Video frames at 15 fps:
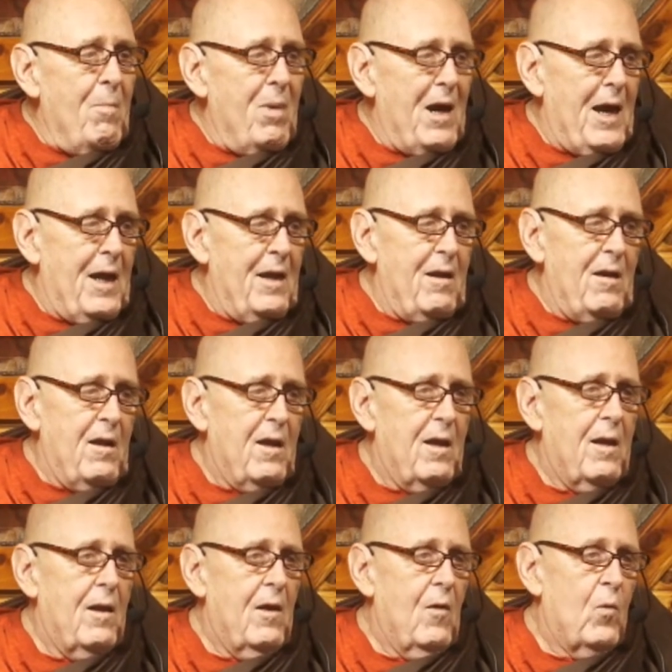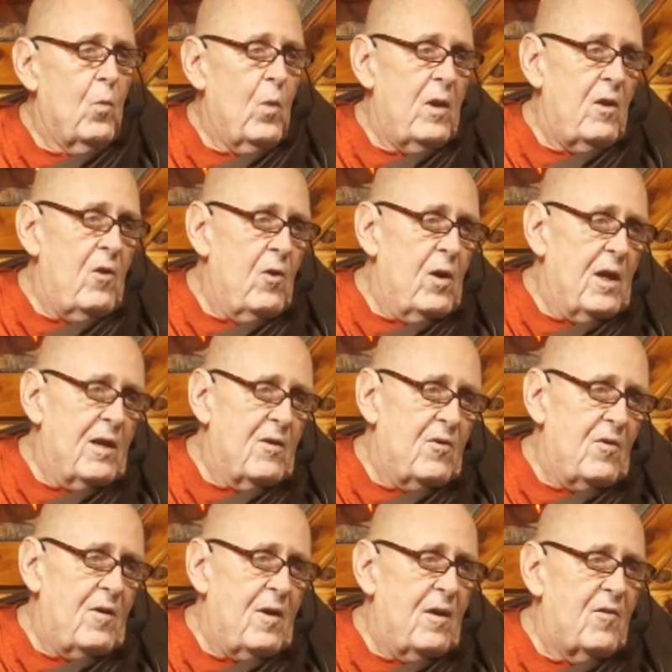But when you get
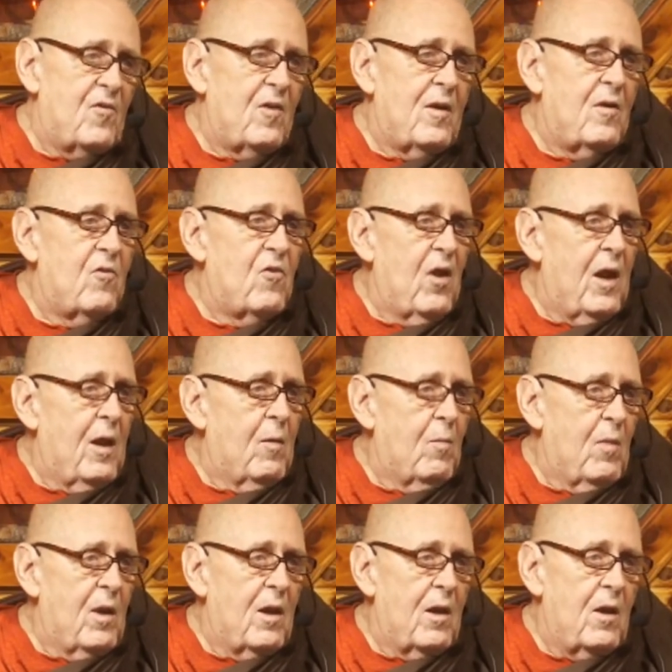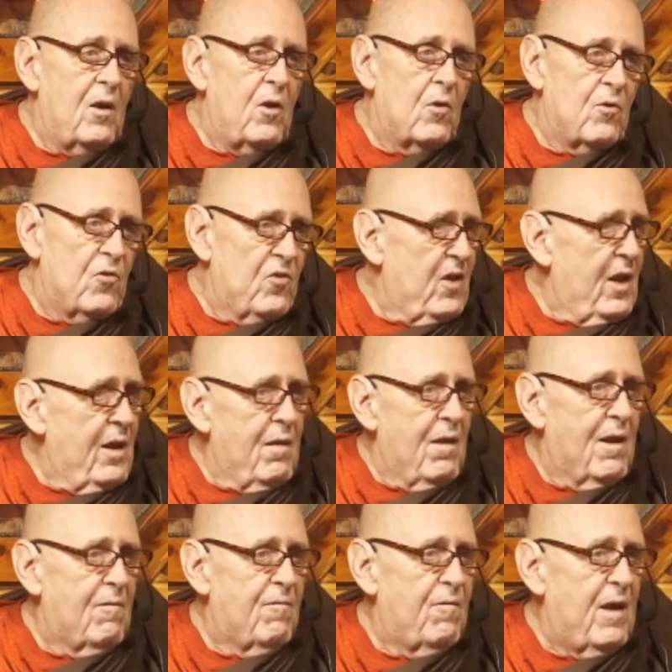to disenchantment, you'll see
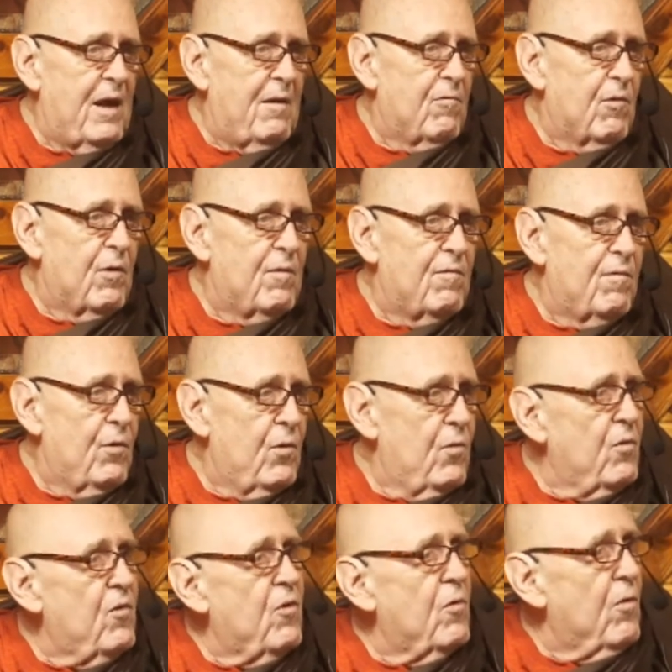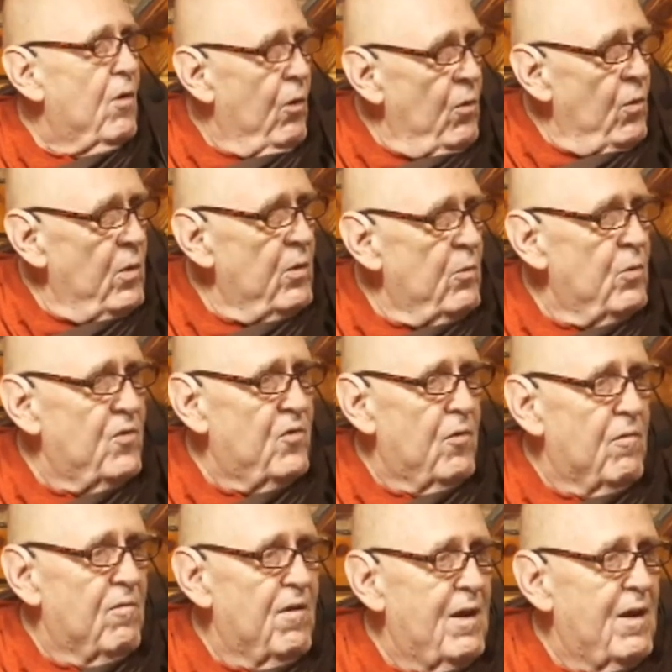that favorite food, you know it was your